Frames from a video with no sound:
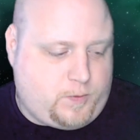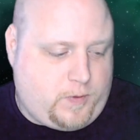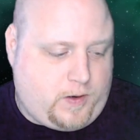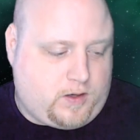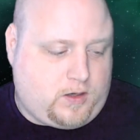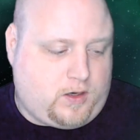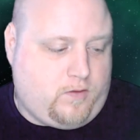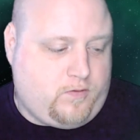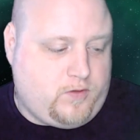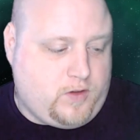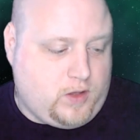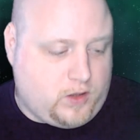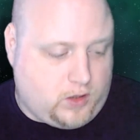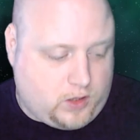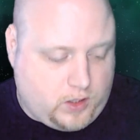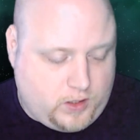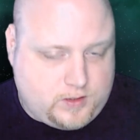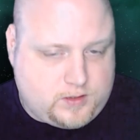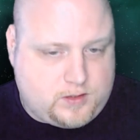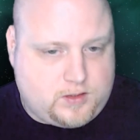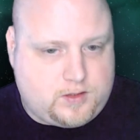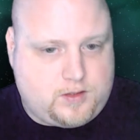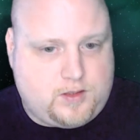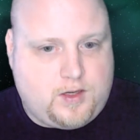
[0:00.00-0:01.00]
of the
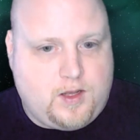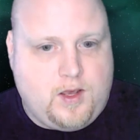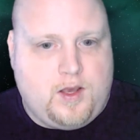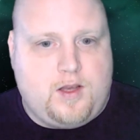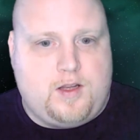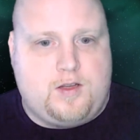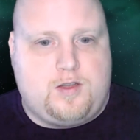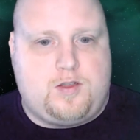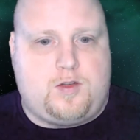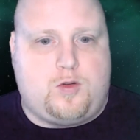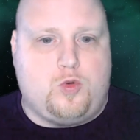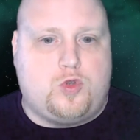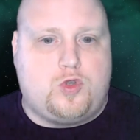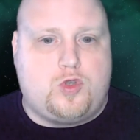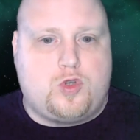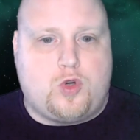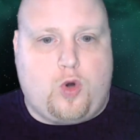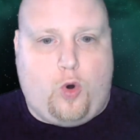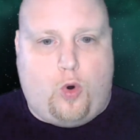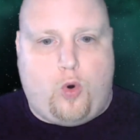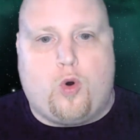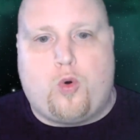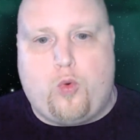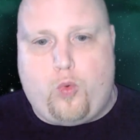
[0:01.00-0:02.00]
list to
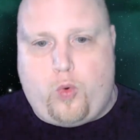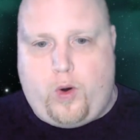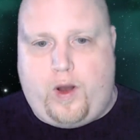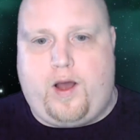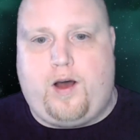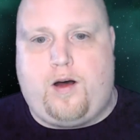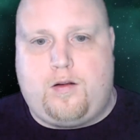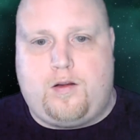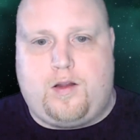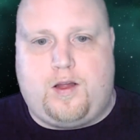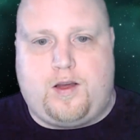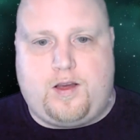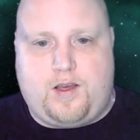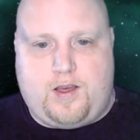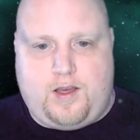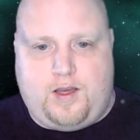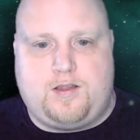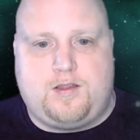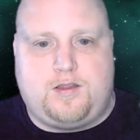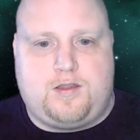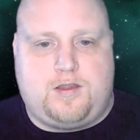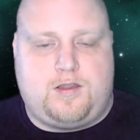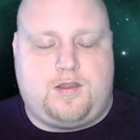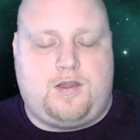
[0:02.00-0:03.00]
score well
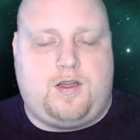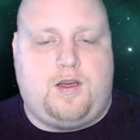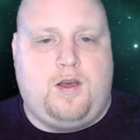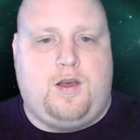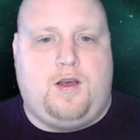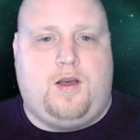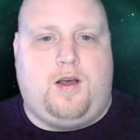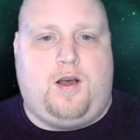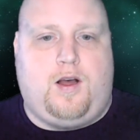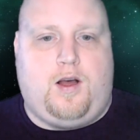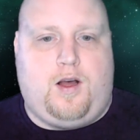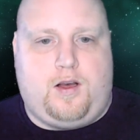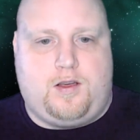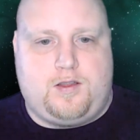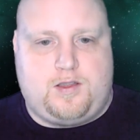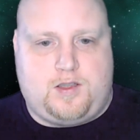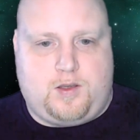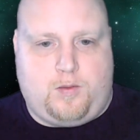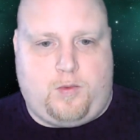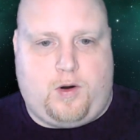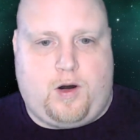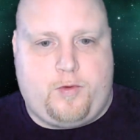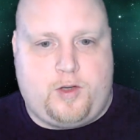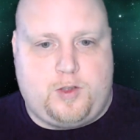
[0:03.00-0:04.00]
against some
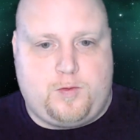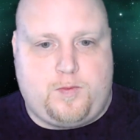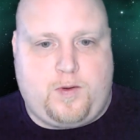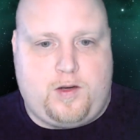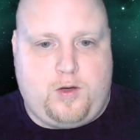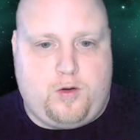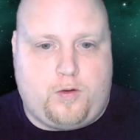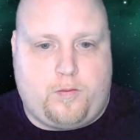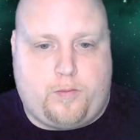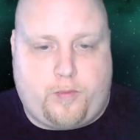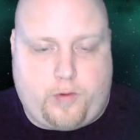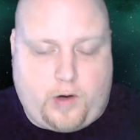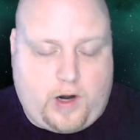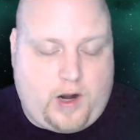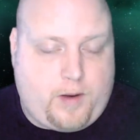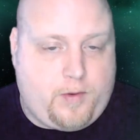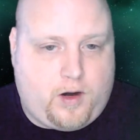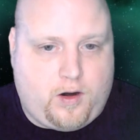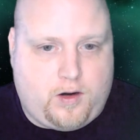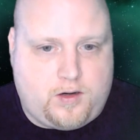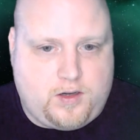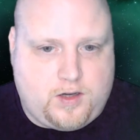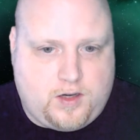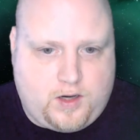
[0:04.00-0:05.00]
armies by doing primary
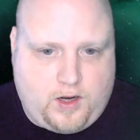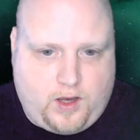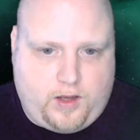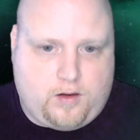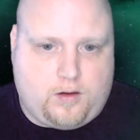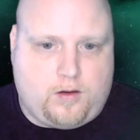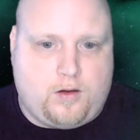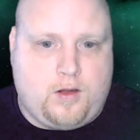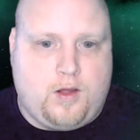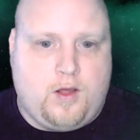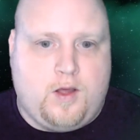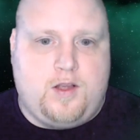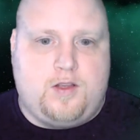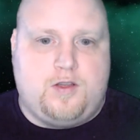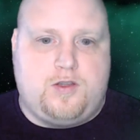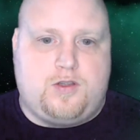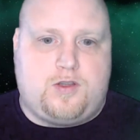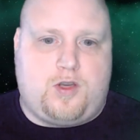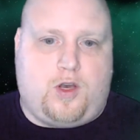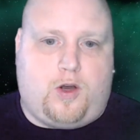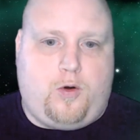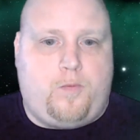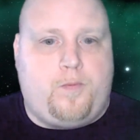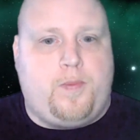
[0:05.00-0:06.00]
denial.
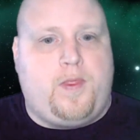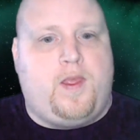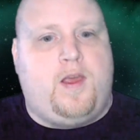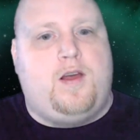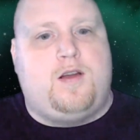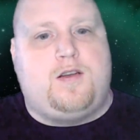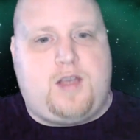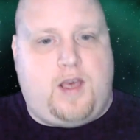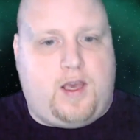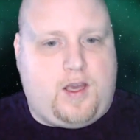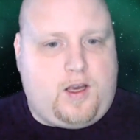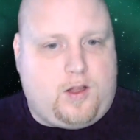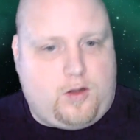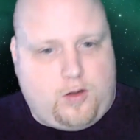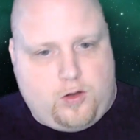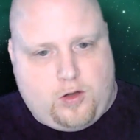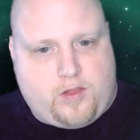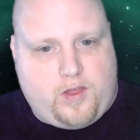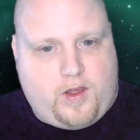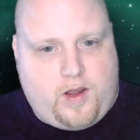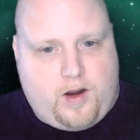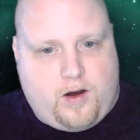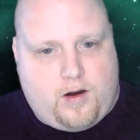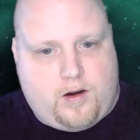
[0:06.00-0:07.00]
So take a look
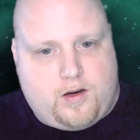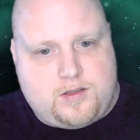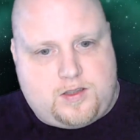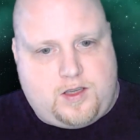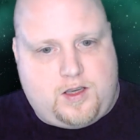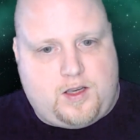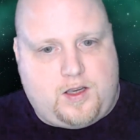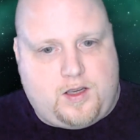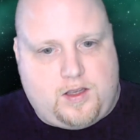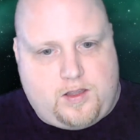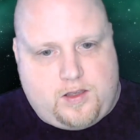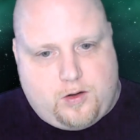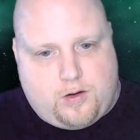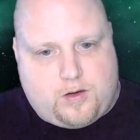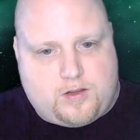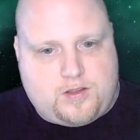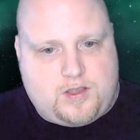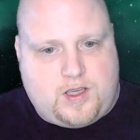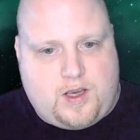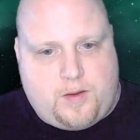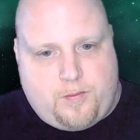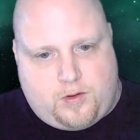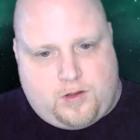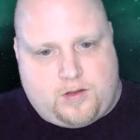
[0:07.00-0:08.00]
there to see your
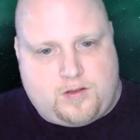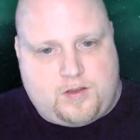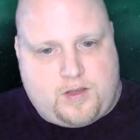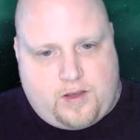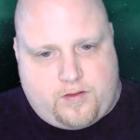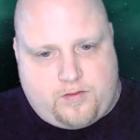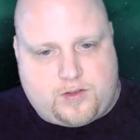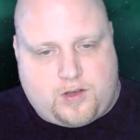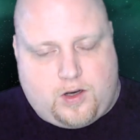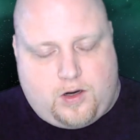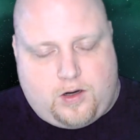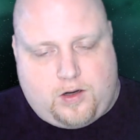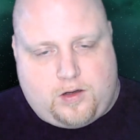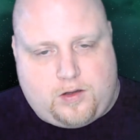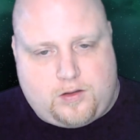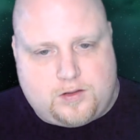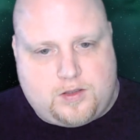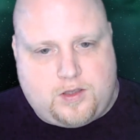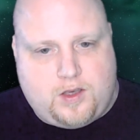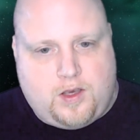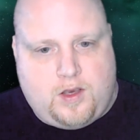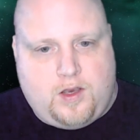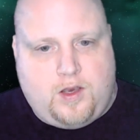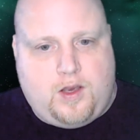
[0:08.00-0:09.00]
example on Death Skulls,
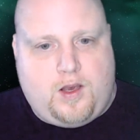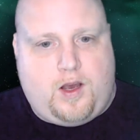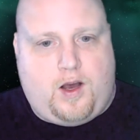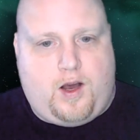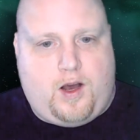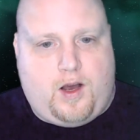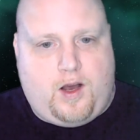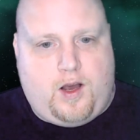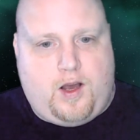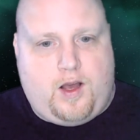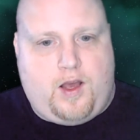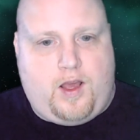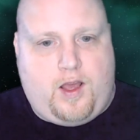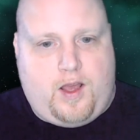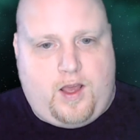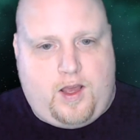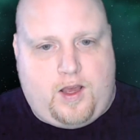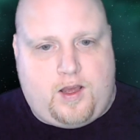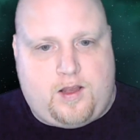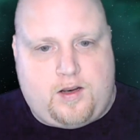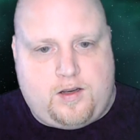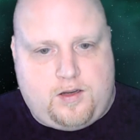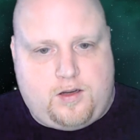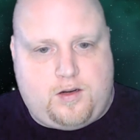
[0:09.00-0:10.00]

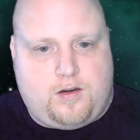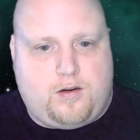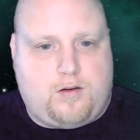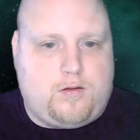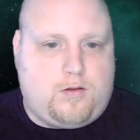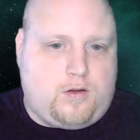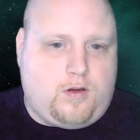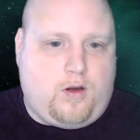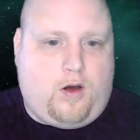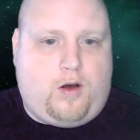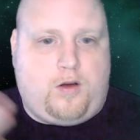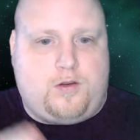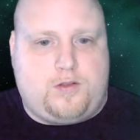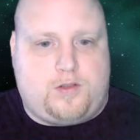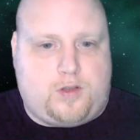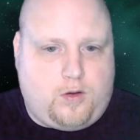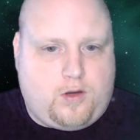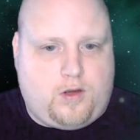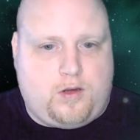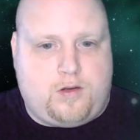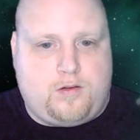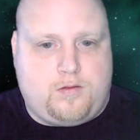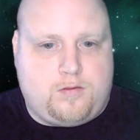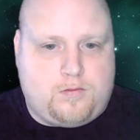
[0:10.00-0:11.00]
and you're also
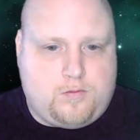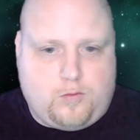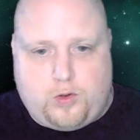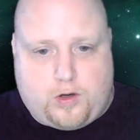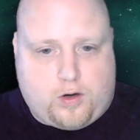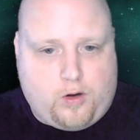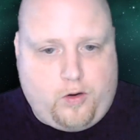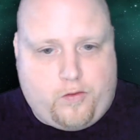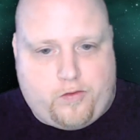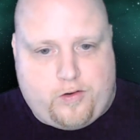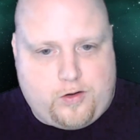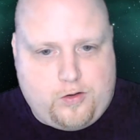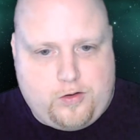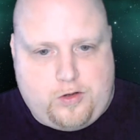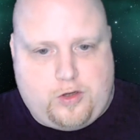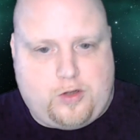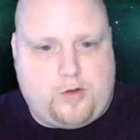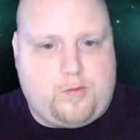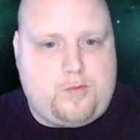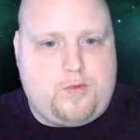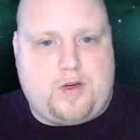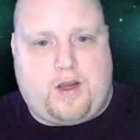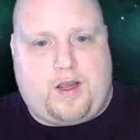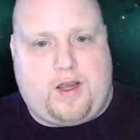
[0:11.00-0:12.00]
when you're over at YouTube,
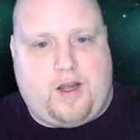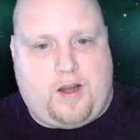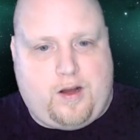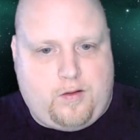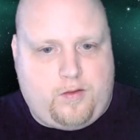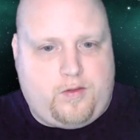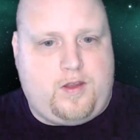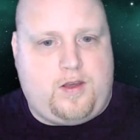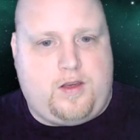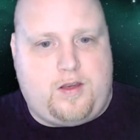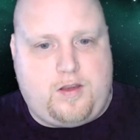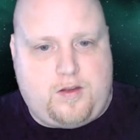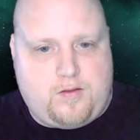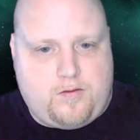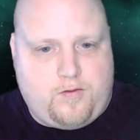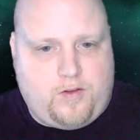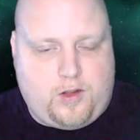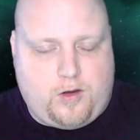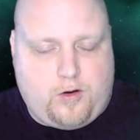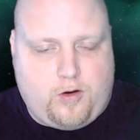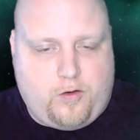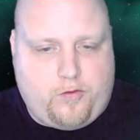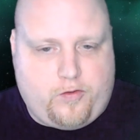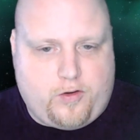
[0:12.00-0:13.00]
check out the
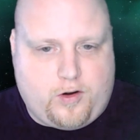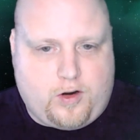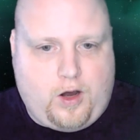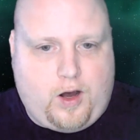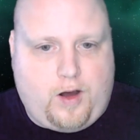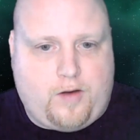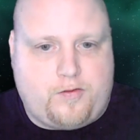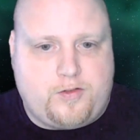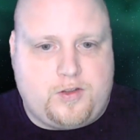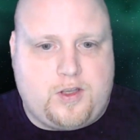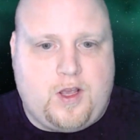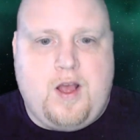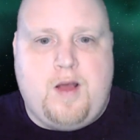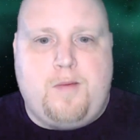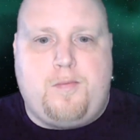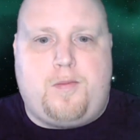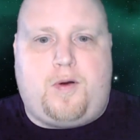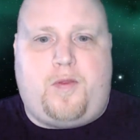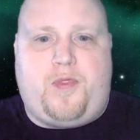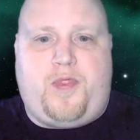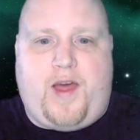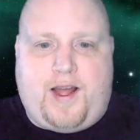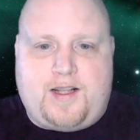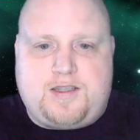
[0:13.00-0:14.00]
video for Goths. But
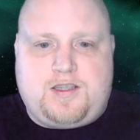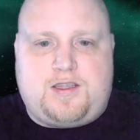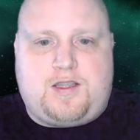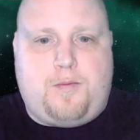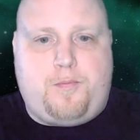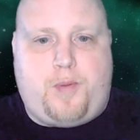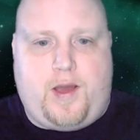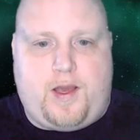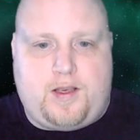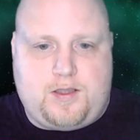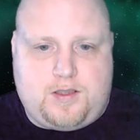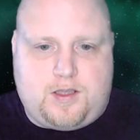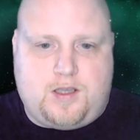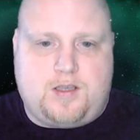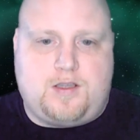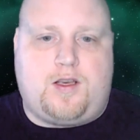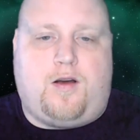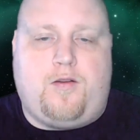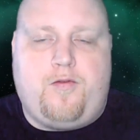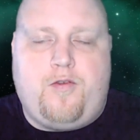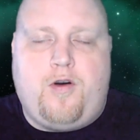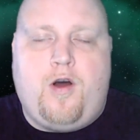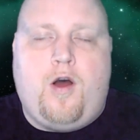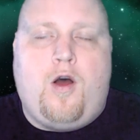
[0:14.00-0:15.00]
that's the basis
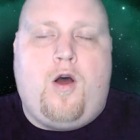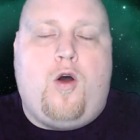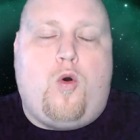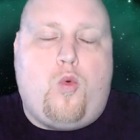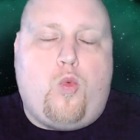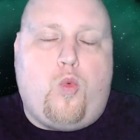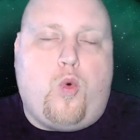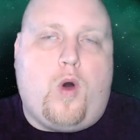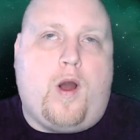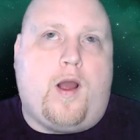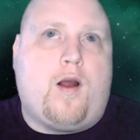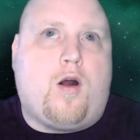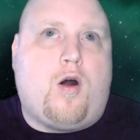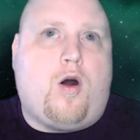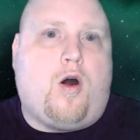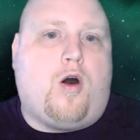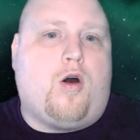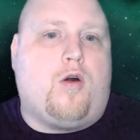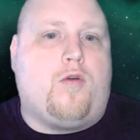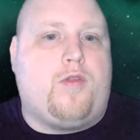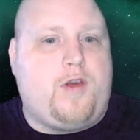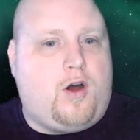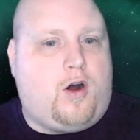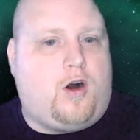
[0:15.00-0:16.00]
of where are
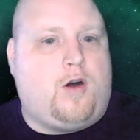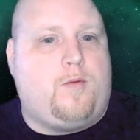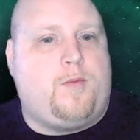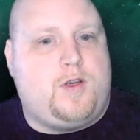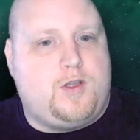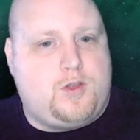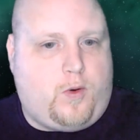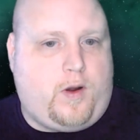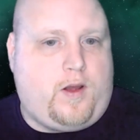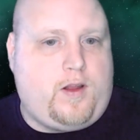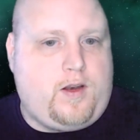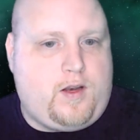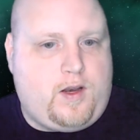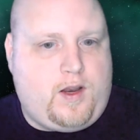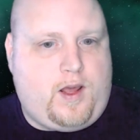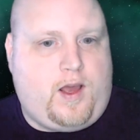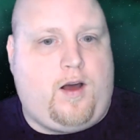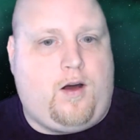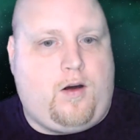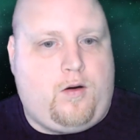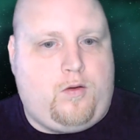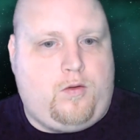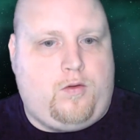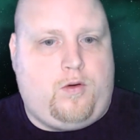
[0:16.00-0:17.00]
the armies right
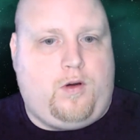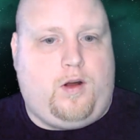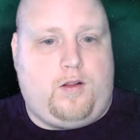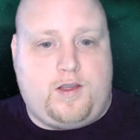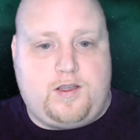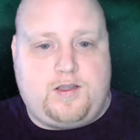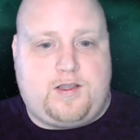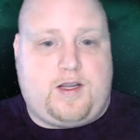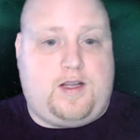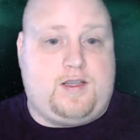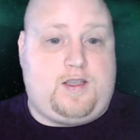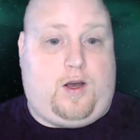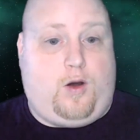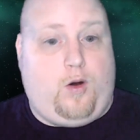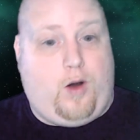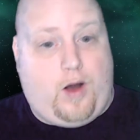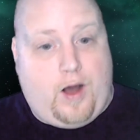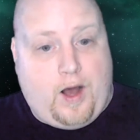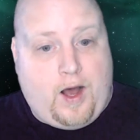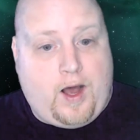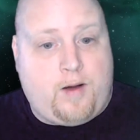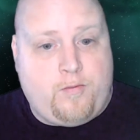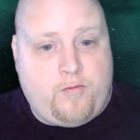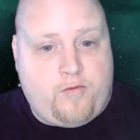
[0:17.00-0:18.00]
now. At least that's how
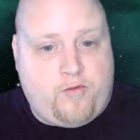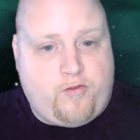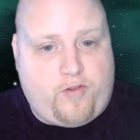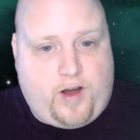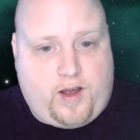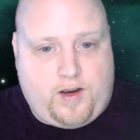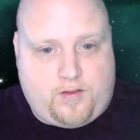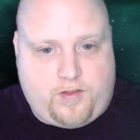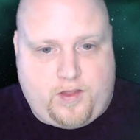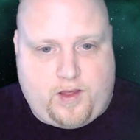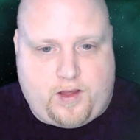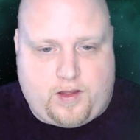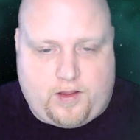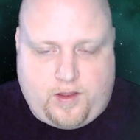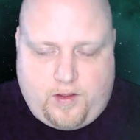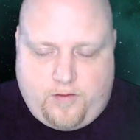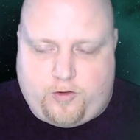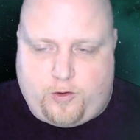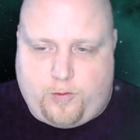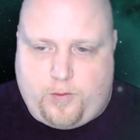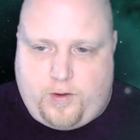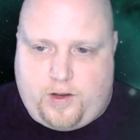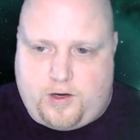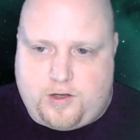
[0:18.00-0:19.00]
I'm finding that
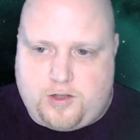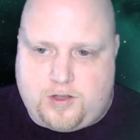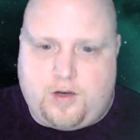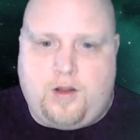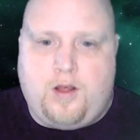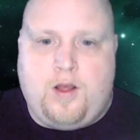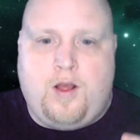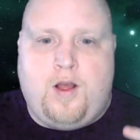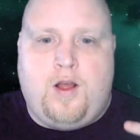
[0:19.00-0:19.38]
information.